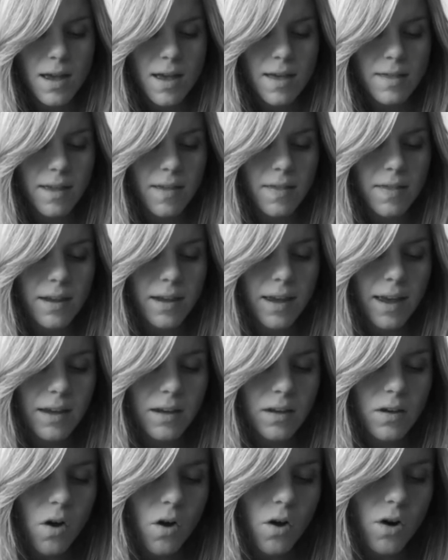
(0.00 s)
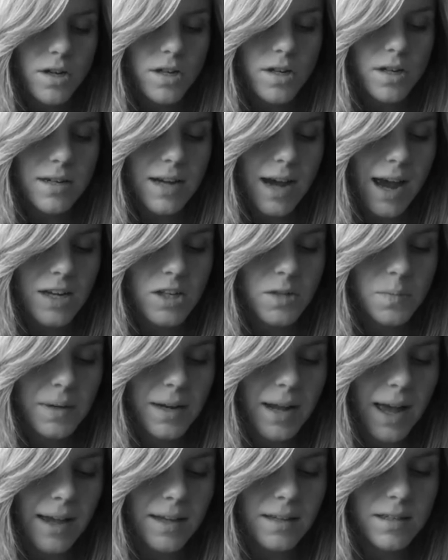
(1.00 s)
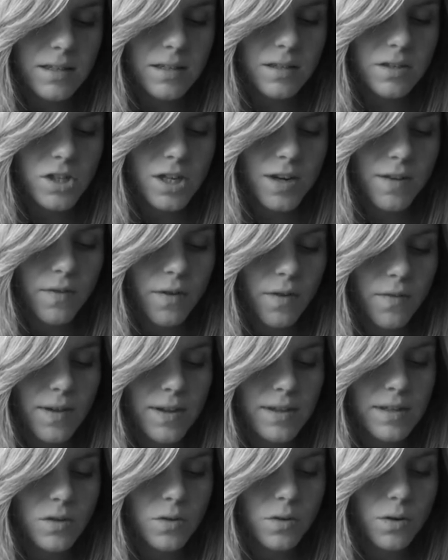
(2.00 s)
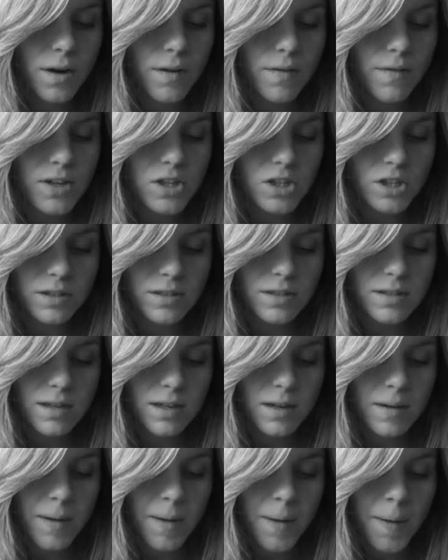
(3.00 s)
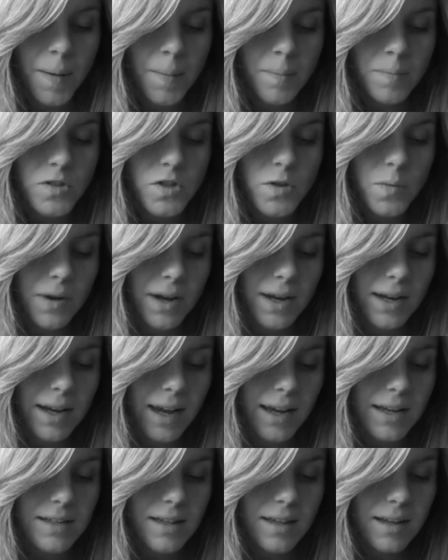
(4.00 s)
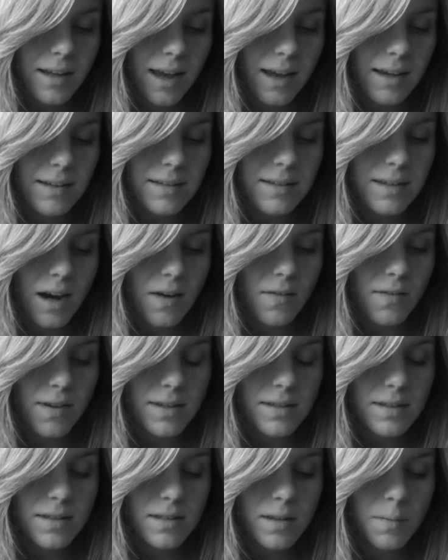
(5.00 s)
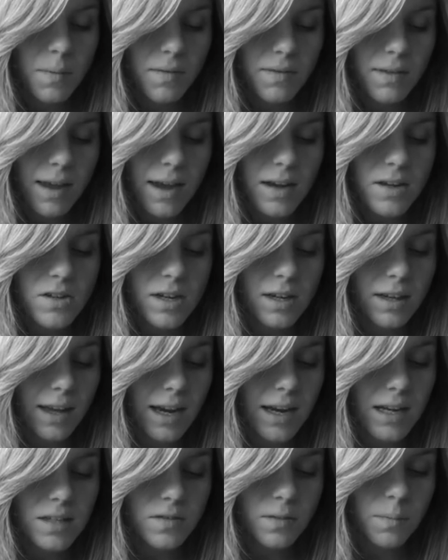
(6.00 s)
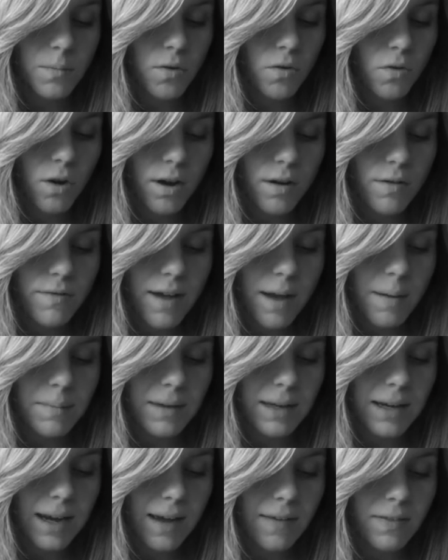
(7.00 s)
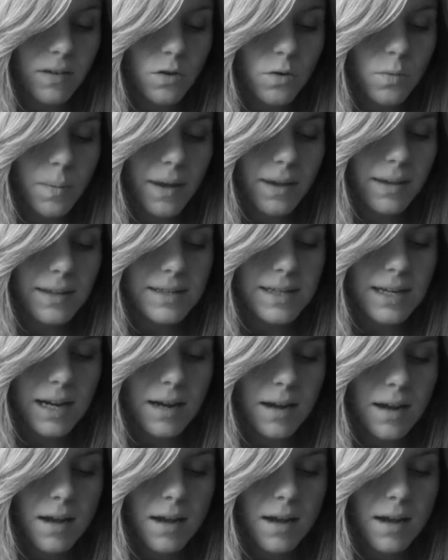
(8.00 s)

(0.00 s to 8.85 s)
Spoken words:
Then the king ordered Ashpenaz, chief of his court officials, to bring into the king's service some of the Israelites from the royal family and the nobility,